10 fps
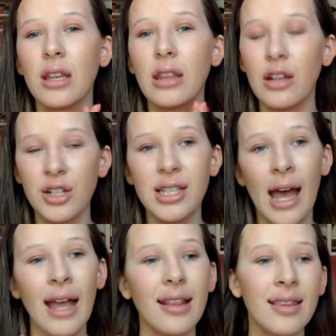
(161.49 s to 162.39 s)
there's
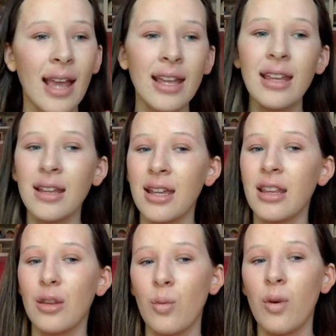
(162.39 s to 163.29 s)
that.
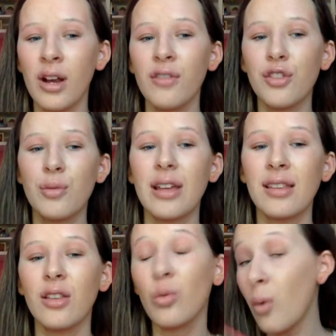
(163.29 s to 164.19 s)
Secondly, one of the
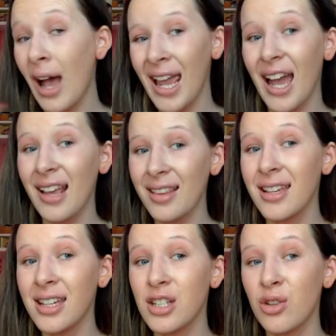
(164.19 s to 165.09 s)
reasons why I
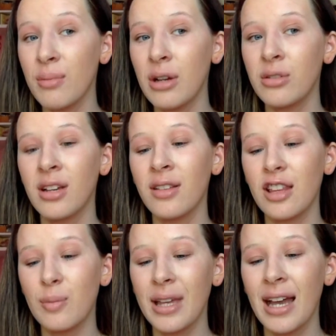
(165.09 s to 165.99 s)
stink at doing my own nails
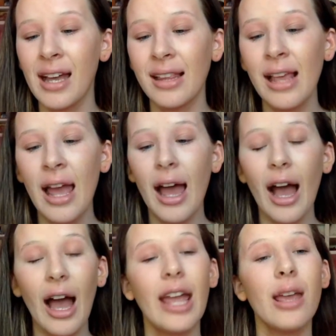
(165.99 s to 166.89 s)
is because
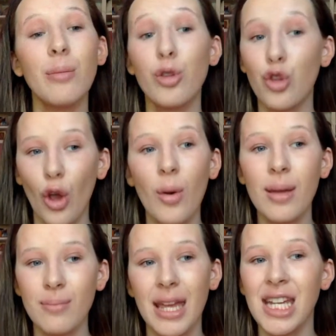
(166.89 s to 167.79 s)
I am so
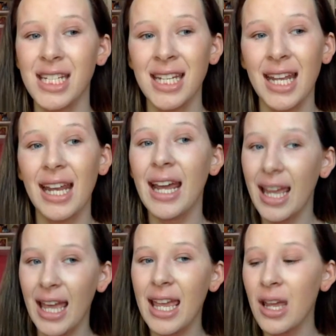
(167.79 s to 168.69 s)
impatient and I
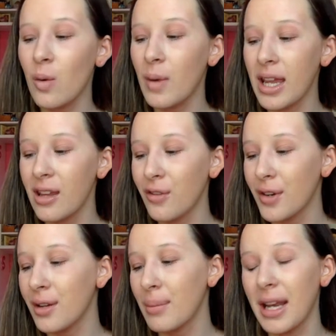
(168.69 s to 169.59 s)
hate waiting
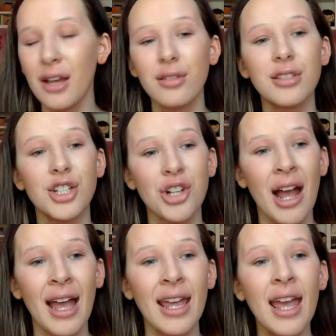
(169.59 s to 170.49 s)
for my nails to
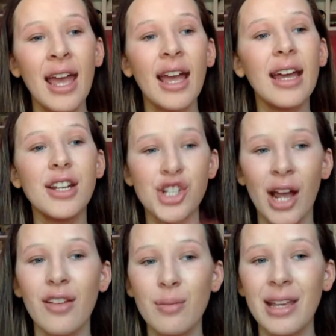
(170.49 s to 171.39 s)
dry, and it
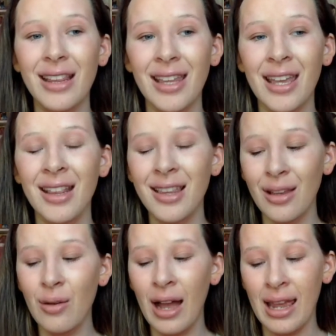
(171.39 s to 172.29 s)
drives me insane.
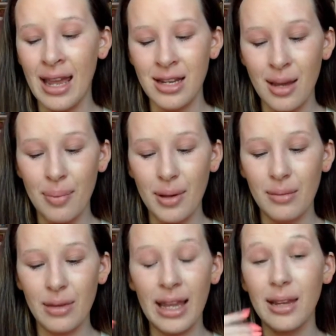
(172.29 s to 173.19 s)
So I end up
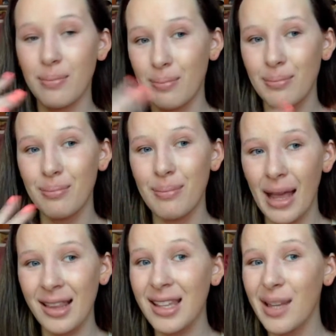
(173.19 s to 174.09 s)
like
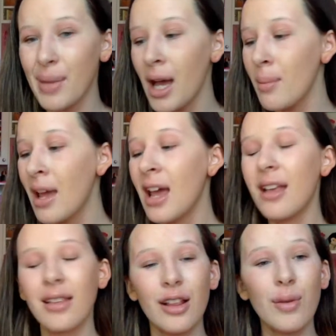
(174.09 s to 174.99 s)
messing them up.
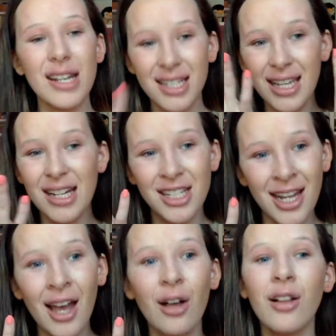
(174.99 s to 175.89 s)
So that's why I just get
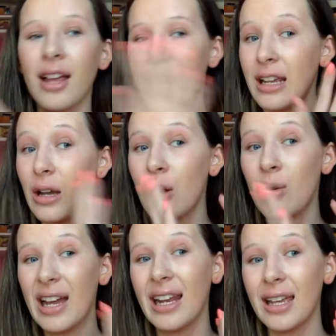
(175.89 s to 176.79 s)
gel and I
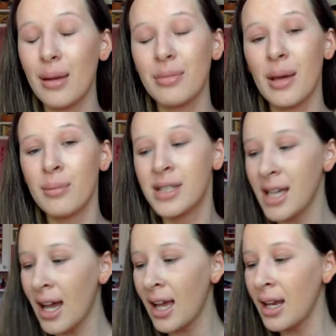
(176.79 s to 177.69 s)
go and I get them
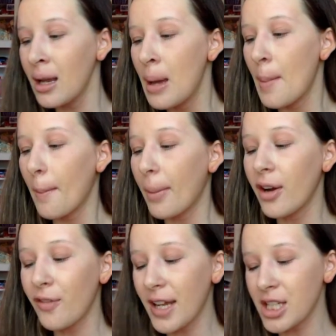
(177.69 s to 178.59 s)
done
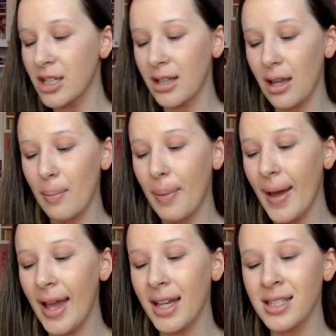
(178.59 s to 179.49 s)
professionally.
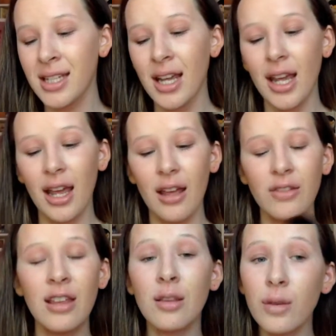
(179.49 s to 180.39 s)
But
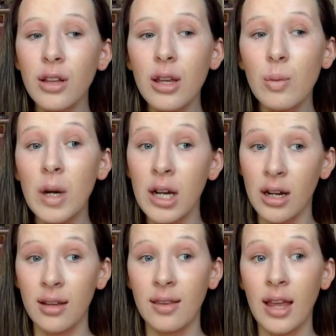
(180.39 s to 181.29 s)
if this really
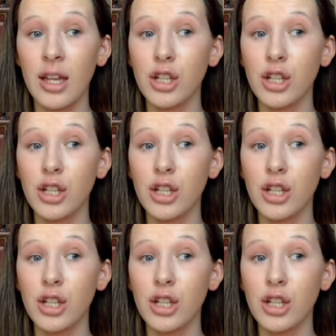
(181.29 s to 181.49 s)
works, like,